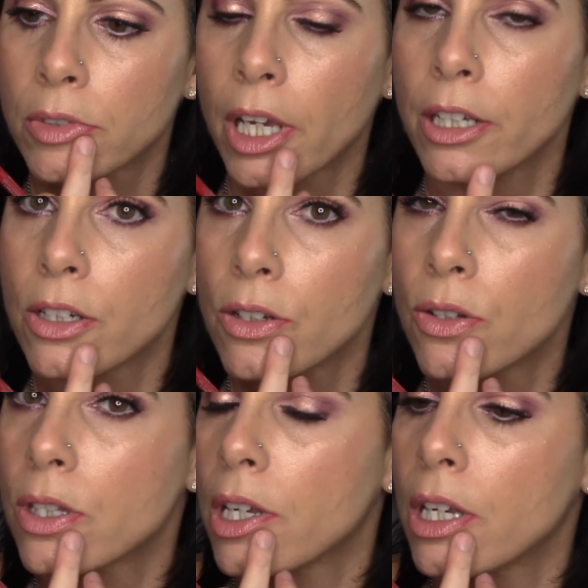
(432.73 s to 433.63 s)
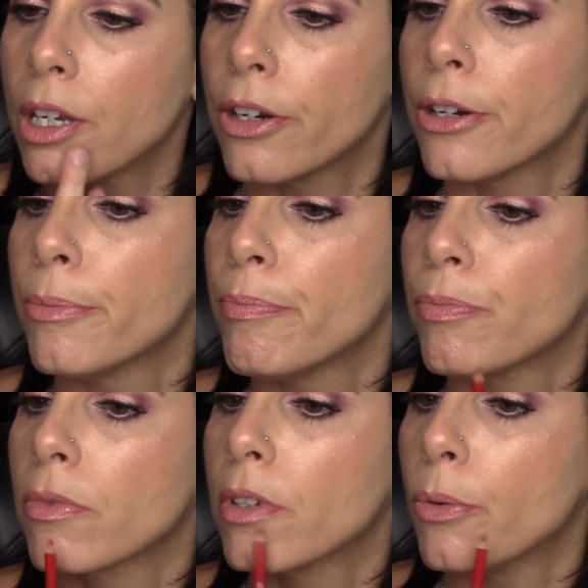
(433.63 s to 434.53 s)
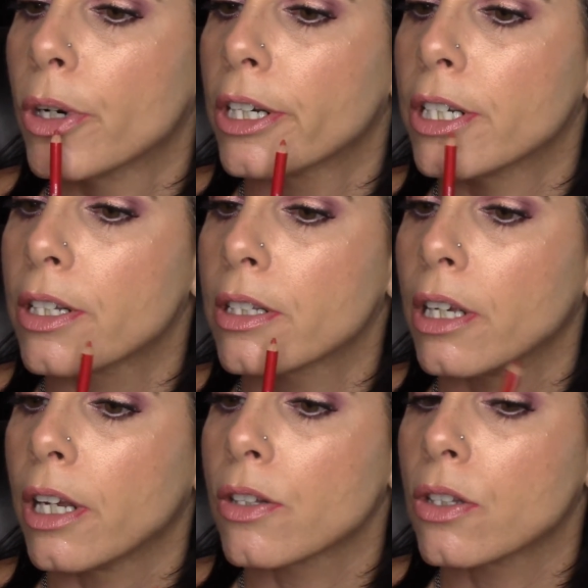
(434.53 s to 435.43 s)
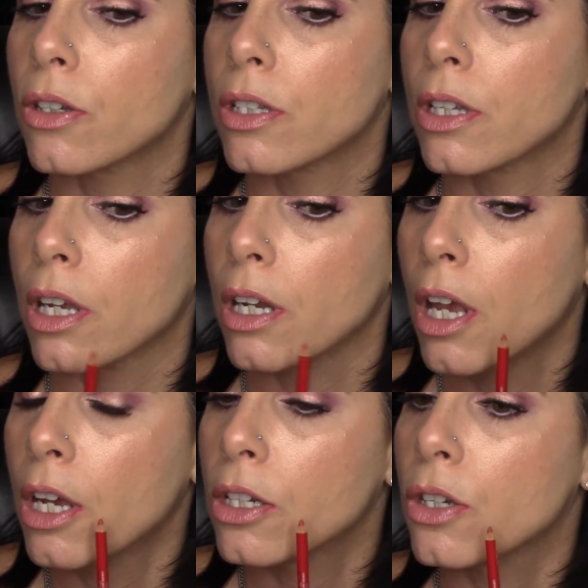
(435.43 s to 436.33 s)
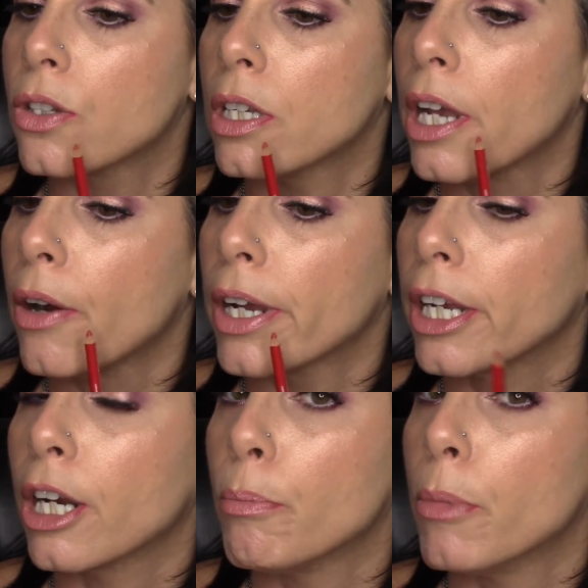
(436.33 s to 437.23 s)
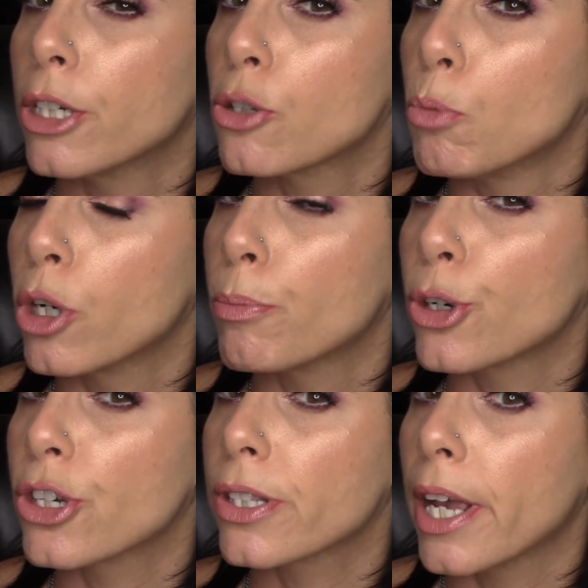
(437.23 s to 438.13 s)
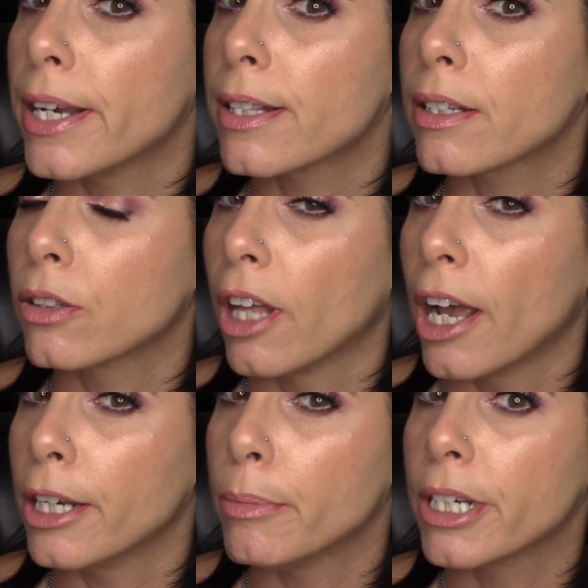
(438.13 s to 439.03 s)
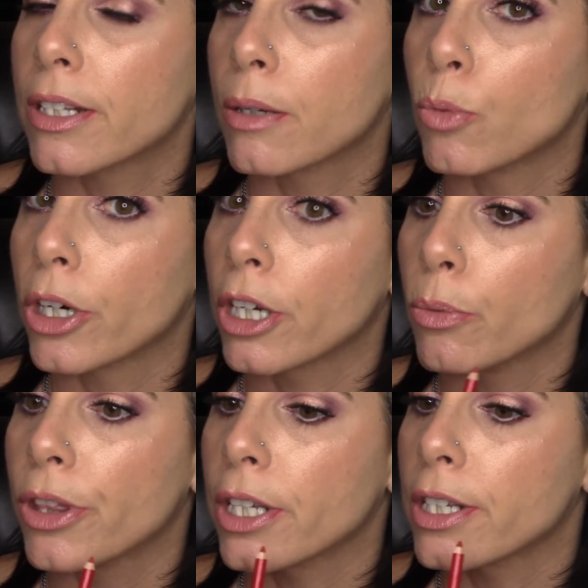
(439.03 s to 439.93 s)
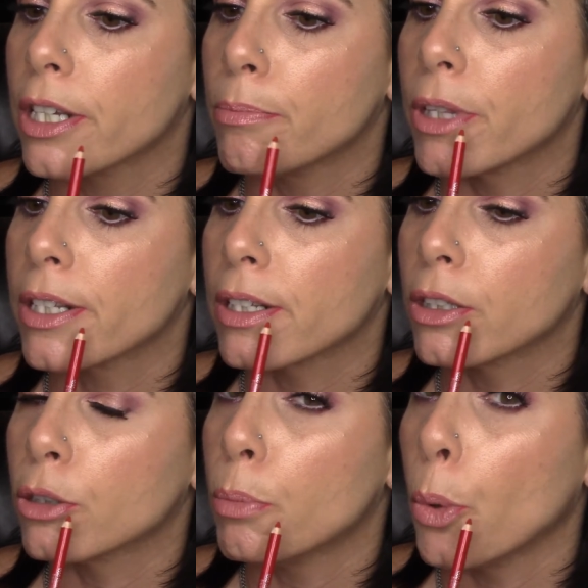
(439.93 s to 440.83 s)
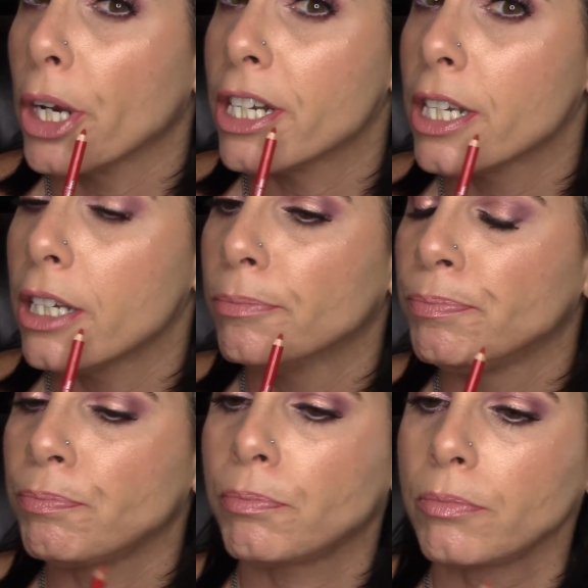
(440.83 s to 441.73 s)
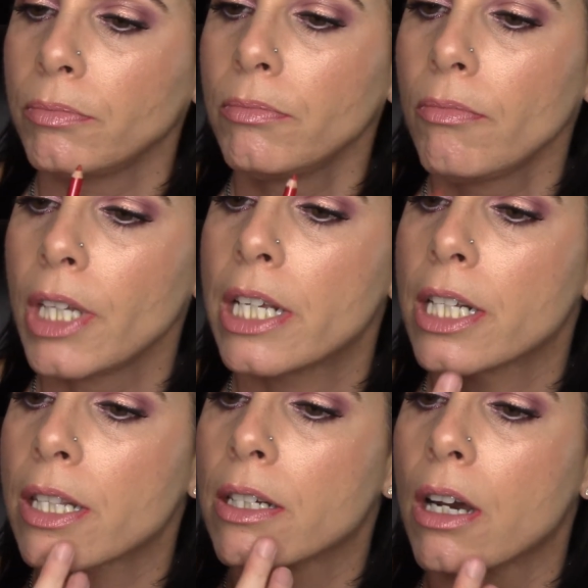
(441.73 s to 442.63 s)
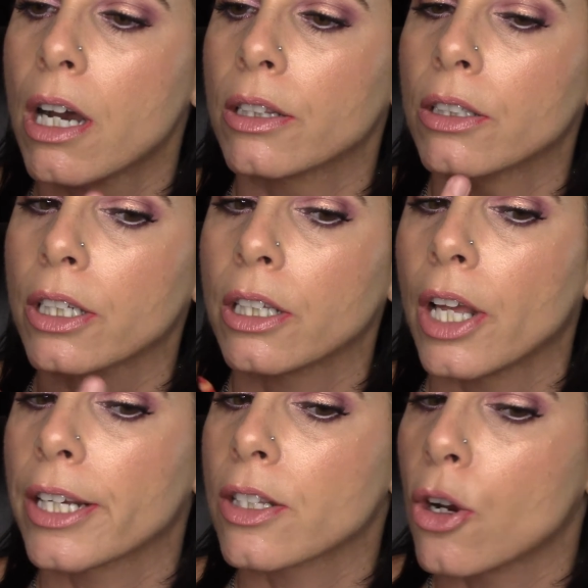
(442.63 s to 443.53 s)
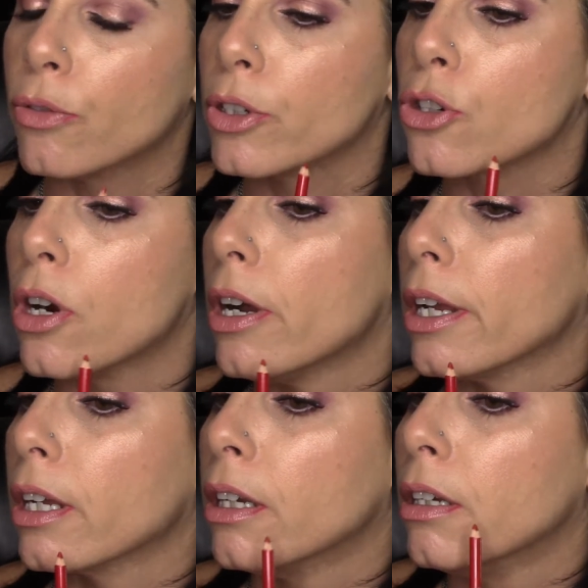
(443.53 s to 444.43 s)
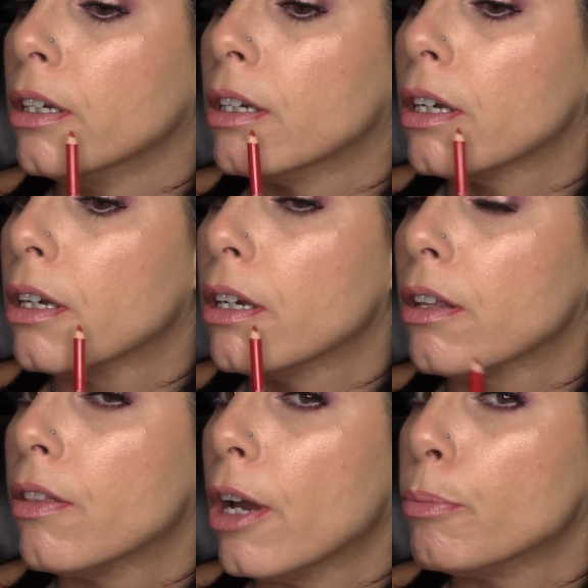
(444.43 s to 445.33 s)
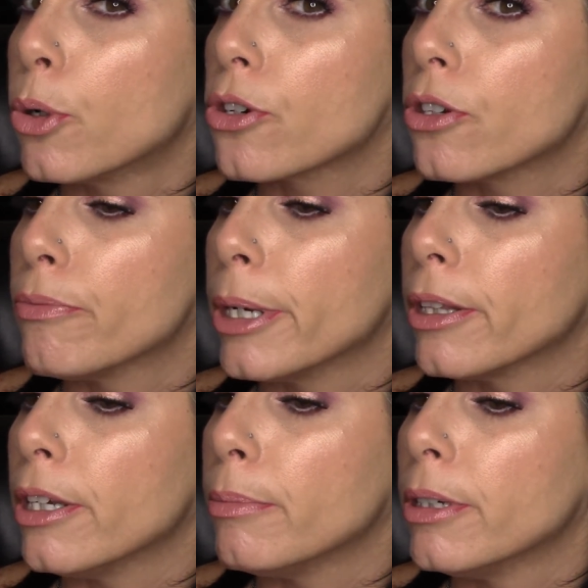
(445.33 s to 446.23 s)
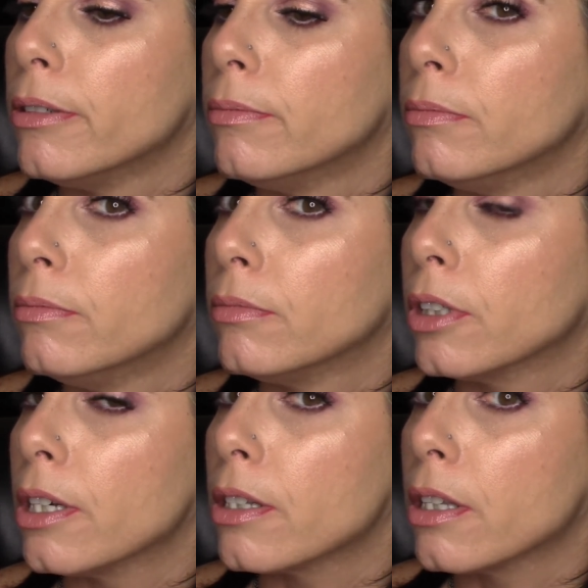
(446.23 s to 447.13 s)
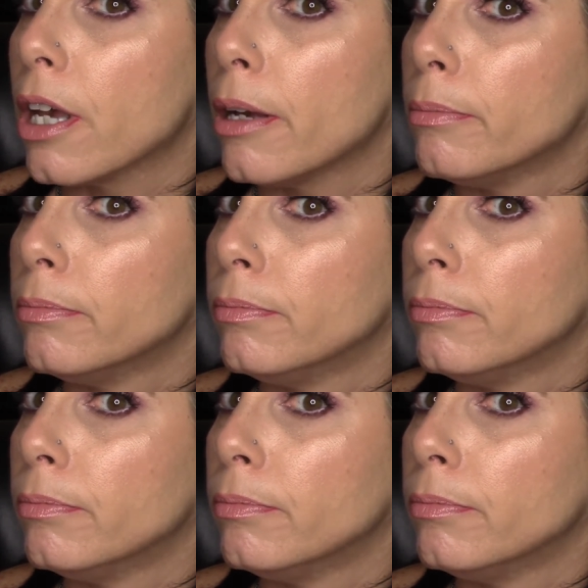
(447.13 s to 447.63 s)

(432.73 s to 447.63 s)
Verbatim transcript: Okay, do you see here I wanted it to stand out so you could see it. Do you see how I get a much more precise line because I'm working with a tip that's a little pointy and it's not looking like it's overdrawing that portion of my lip. You guys see that?